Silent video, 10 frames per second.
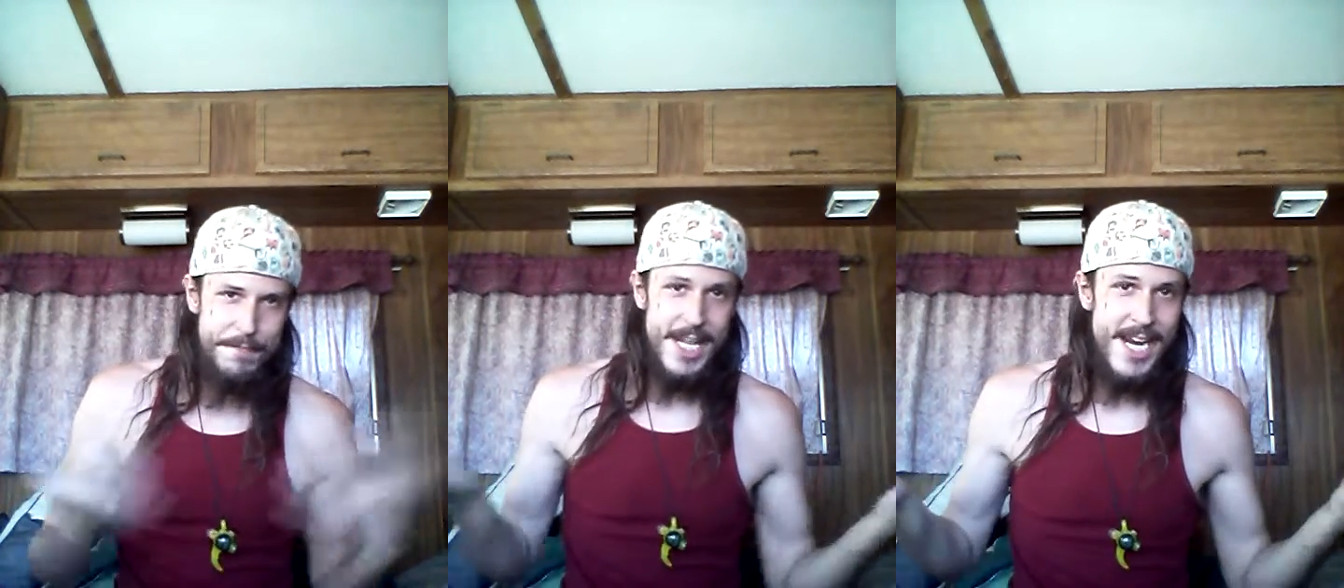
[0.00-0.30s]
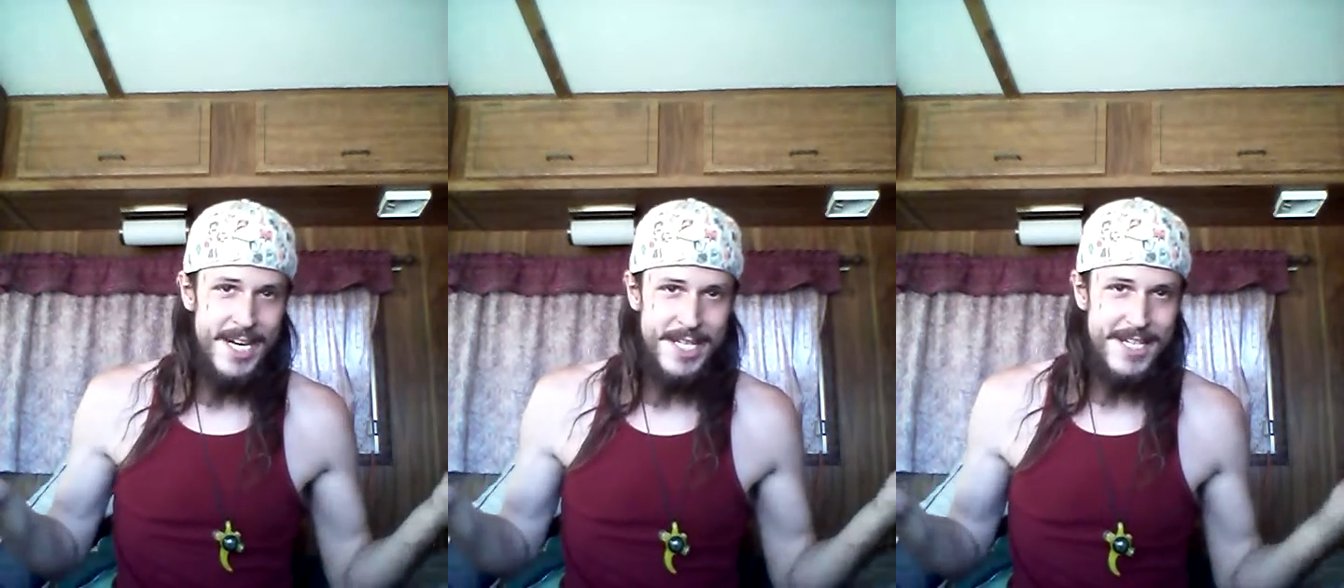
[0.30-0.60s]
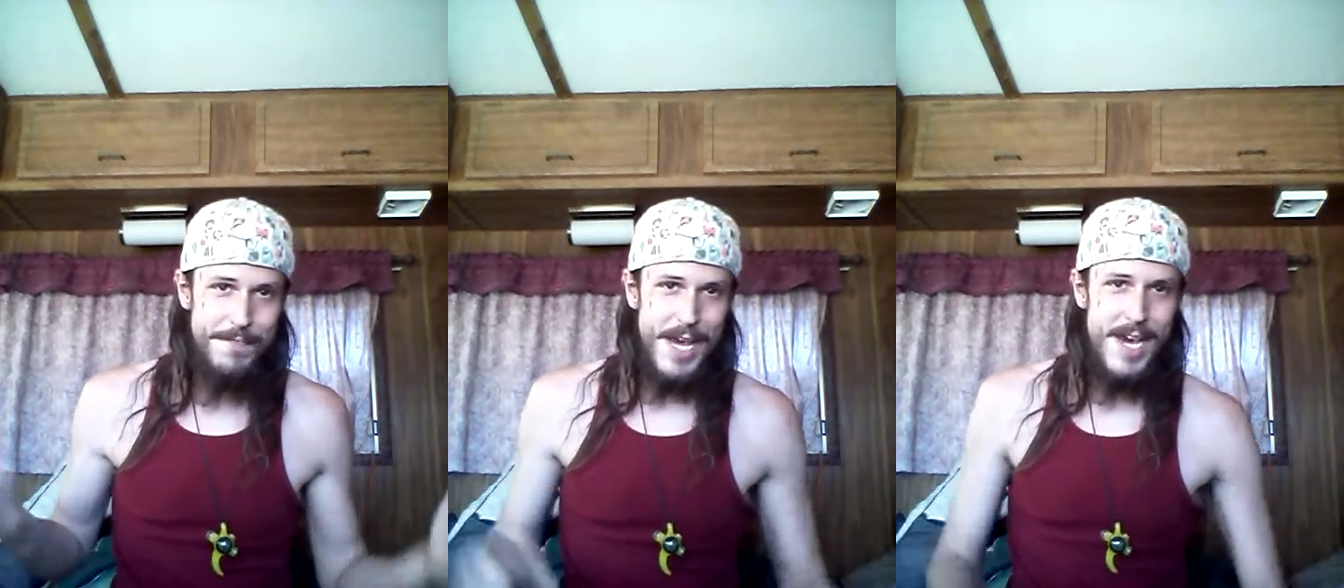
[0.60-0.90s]
plan is
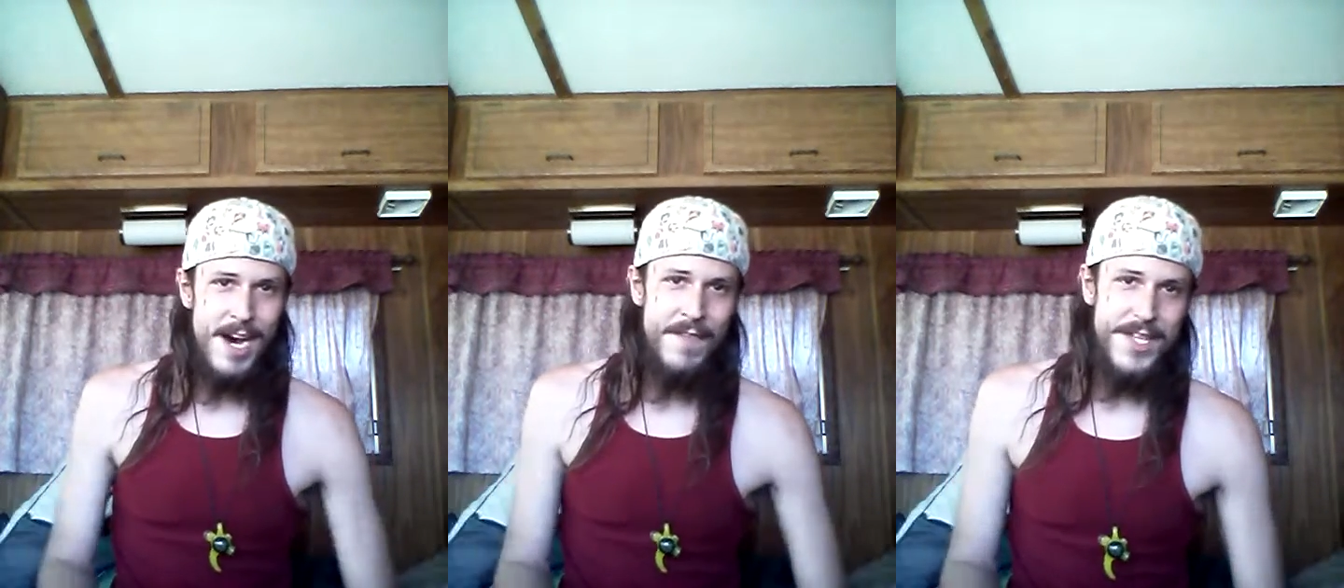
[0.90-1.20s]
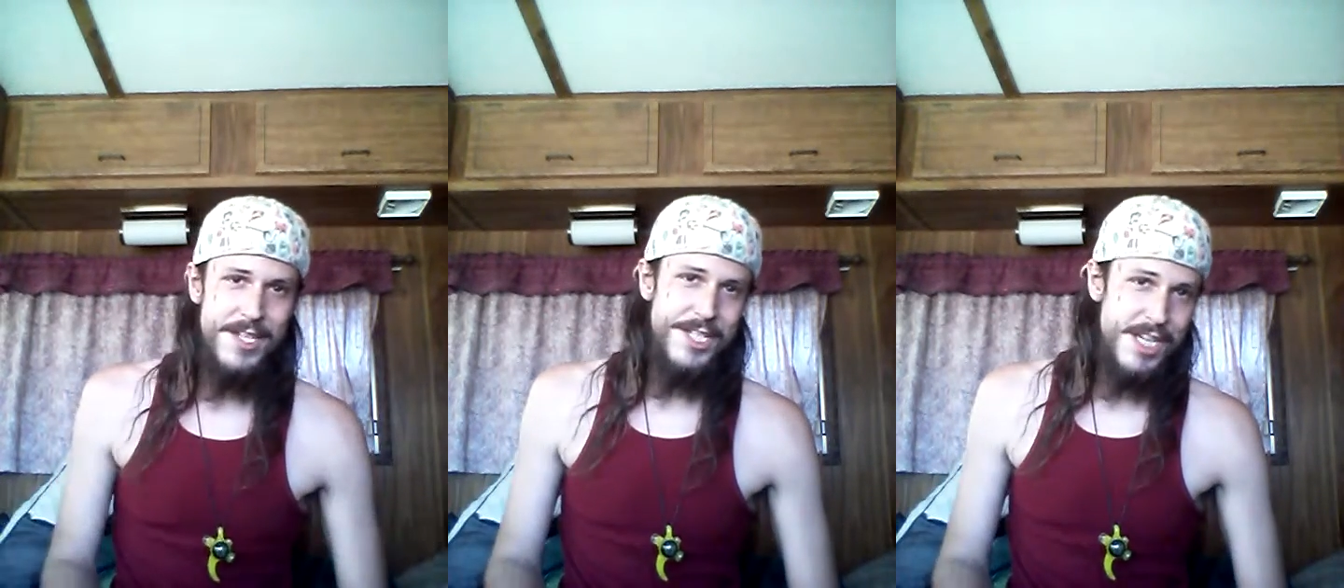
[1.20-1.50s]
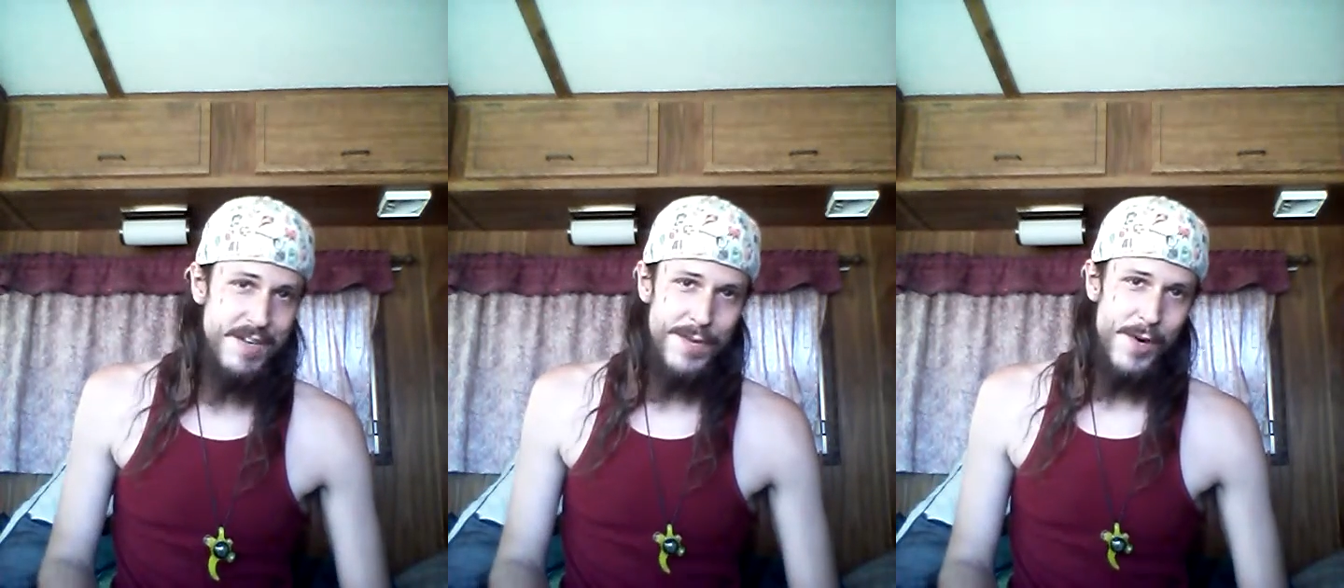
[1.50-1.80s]
to pay off this
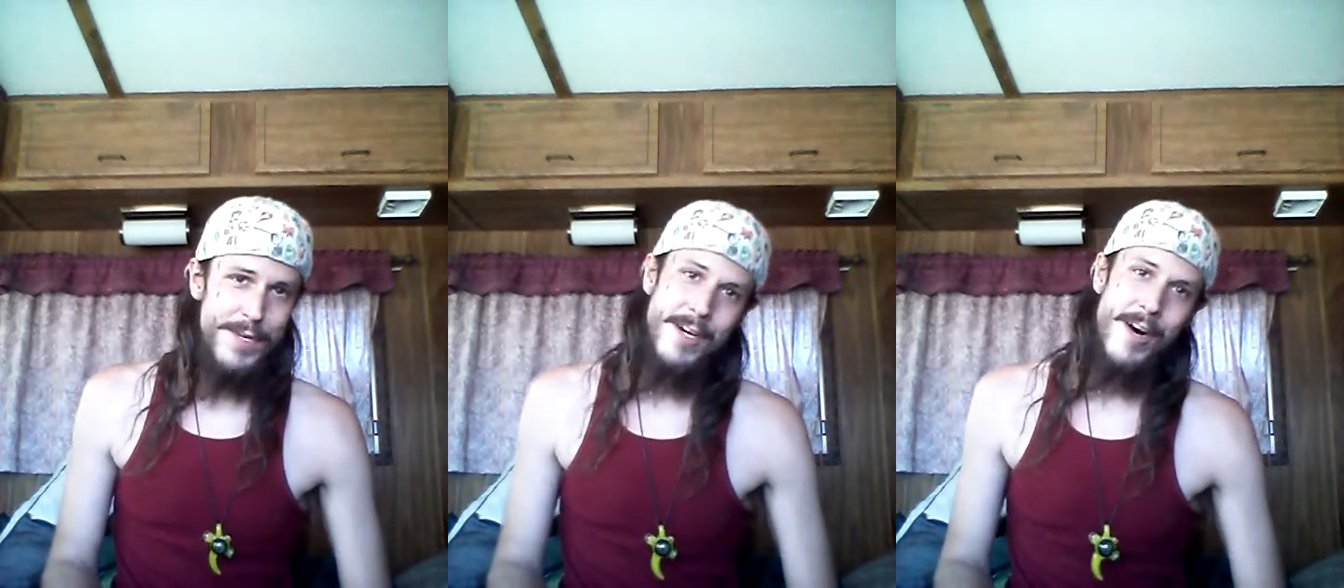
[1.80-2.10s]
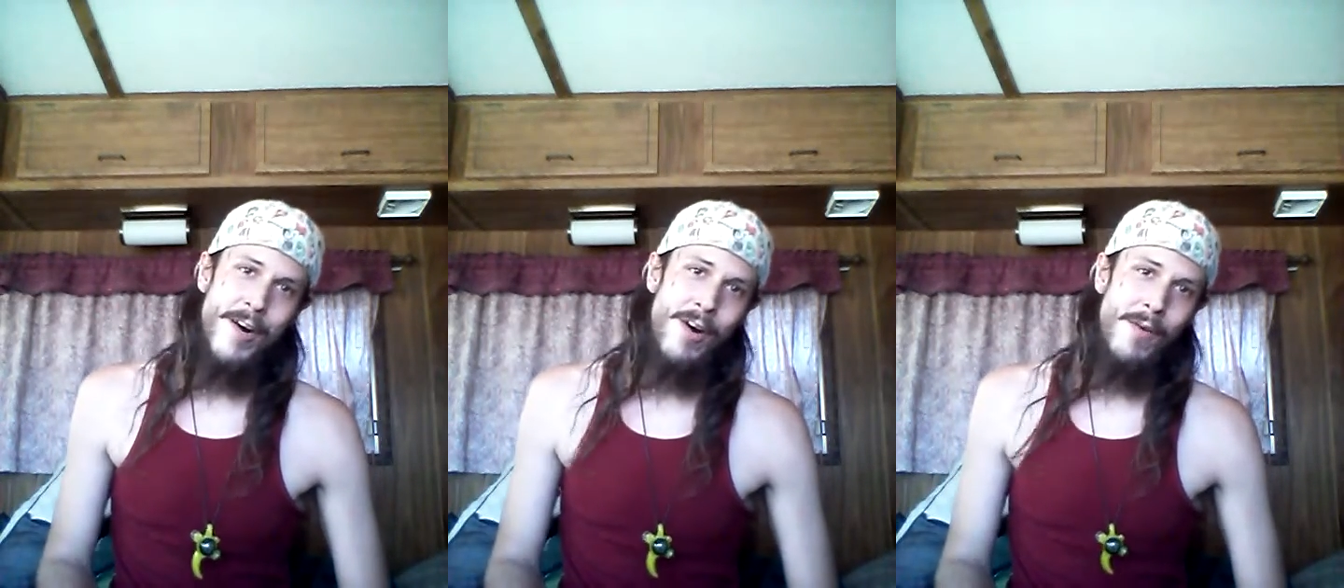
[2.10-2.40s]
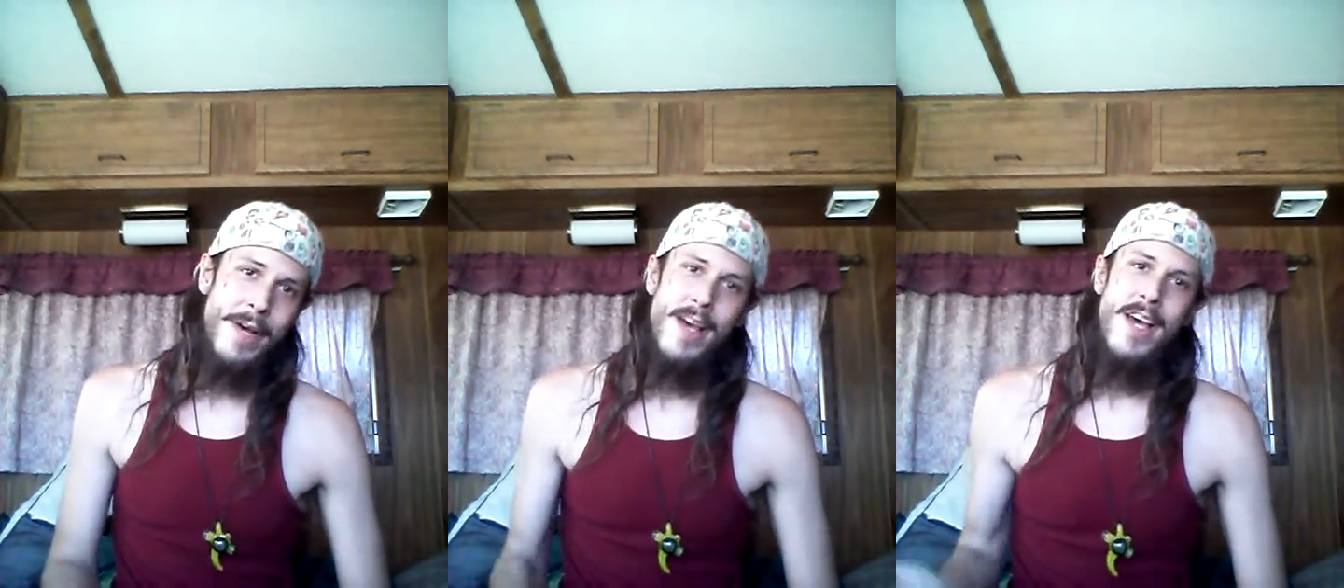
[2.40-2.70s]
cheap mobile home